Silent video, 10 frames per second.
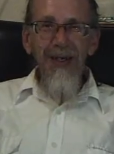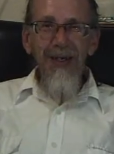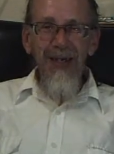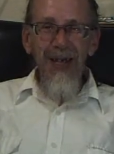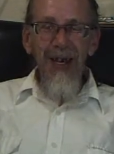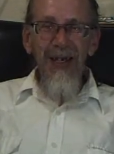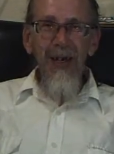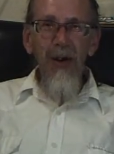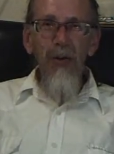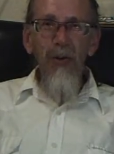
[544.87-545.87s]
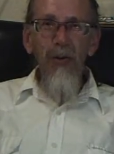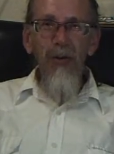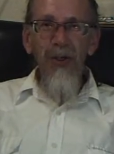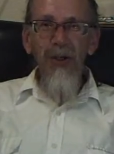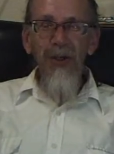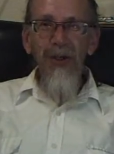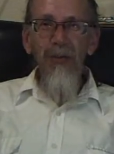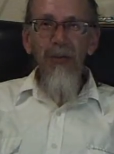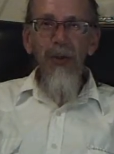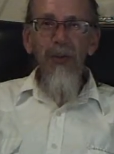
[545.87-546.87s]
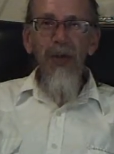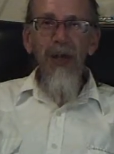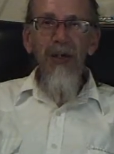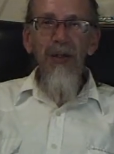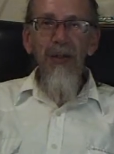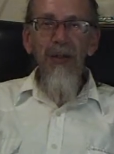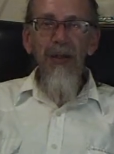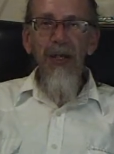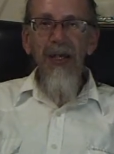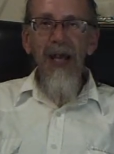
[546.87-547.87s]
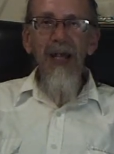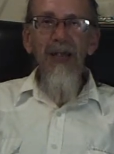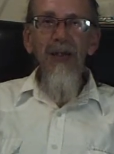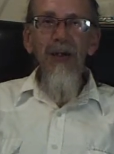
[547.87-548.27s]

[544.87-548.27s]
get any old computer second hand,